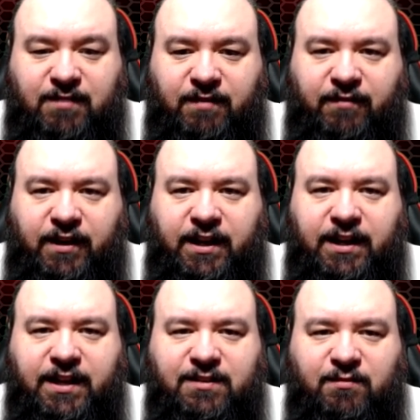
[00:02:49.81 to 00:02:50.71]
if I can
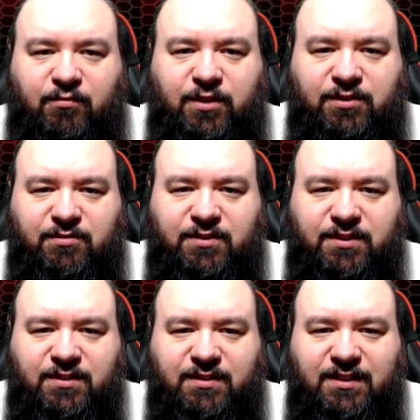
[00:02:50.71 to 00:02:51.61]
get some resources.